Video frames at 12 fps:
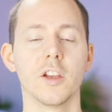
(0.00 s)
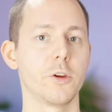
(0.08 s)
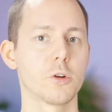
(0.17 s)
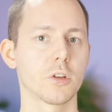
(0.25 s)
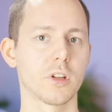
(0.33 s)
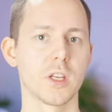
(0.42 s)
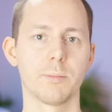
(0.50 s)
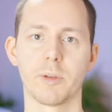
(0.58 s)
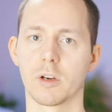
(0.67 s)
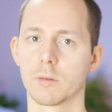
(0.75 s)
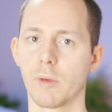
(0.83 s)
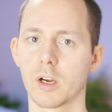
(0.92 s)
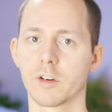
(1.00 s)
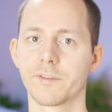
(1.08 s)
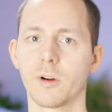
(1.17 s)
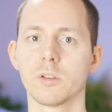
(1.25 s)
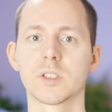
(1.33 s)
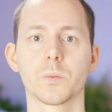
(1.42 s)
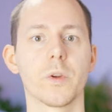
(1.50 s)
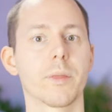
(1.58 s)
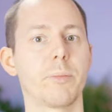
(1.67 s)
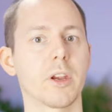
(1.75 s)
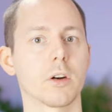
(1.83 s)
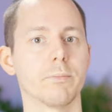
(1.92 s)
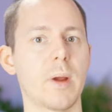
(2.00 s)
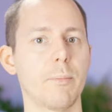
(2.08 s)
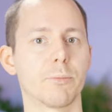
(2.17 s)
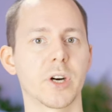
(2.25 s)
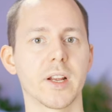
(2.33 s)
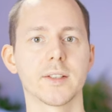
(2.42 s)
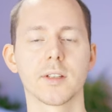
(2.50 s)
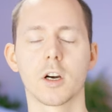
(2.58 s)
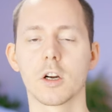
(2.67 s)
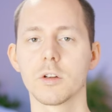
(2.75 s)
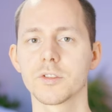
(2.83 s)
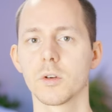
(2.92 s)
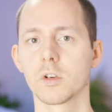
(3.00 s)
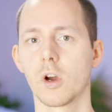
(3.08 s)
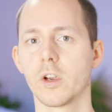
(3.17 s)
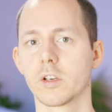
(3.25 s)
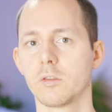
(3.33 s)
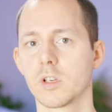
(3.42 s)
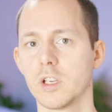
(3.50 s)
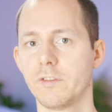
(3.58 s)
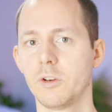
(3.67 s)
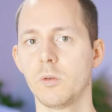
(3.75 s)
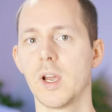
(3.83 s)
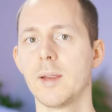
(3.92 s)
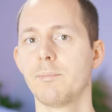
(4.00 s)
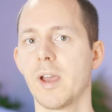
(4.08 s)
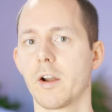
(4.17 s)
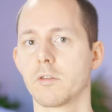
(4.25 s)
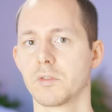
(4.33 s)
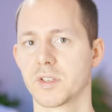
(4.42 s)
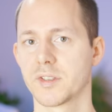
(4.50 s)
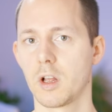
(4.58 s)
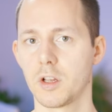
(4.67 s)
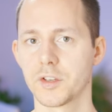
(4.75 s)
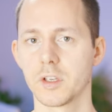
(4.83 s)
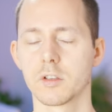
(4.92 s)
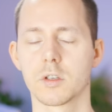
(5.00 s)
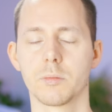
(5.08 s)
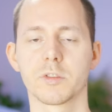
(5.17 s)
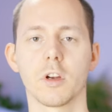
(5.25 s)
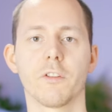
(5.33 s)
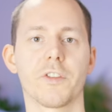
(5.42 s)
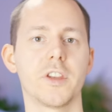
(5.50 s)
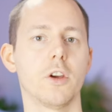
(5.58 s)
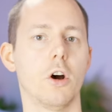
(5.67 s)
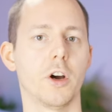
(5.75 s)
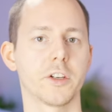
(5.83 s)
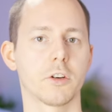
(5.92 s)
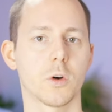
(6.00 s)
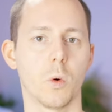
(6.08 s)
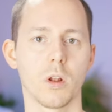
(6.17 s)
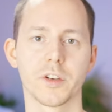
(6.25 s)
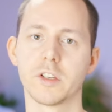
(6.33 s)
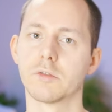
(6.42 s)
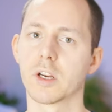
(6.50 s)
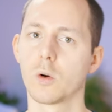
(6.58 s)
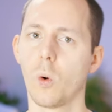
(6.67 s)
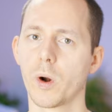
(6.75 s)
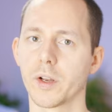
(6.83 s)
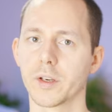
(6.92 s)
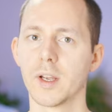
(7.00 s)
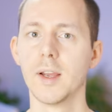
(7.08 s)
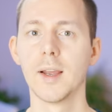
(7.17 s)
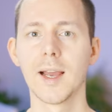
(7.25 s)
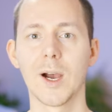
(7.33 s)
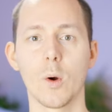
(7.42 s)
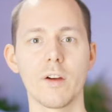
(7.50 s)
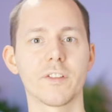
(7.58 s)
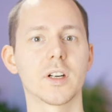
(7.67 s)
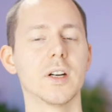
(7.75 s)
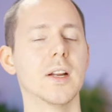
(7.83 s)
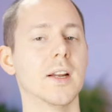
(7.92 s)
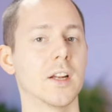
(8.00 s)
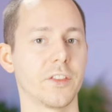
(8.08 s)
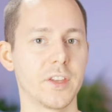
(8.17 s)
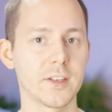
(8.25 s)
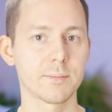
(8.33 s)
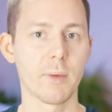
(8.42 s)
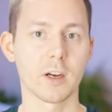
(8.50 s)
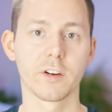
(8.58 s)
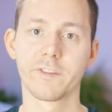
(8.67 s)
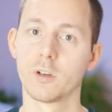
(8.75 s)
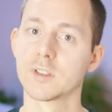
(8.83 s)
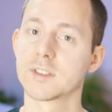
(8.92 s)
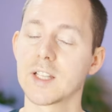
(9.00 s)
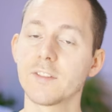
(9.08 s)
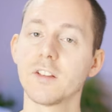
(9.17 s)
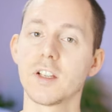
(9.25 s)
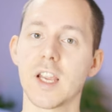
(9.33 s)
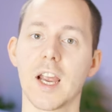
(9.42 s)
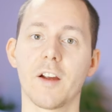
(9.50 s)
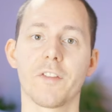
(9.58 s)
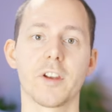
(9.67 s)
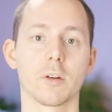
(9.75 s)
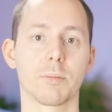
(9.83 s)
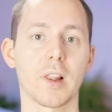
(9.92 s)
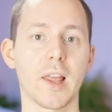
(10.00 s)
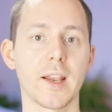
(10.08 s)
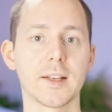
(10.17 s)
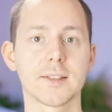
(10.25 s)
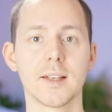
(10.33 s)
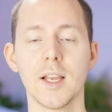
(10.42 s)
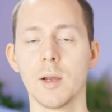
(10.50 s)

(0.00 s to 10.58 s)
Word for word: Usually, bigger microphones with bigger membranes are also going to give you a better result in terms of the audio quality recorded. However, these microphones definitely have their place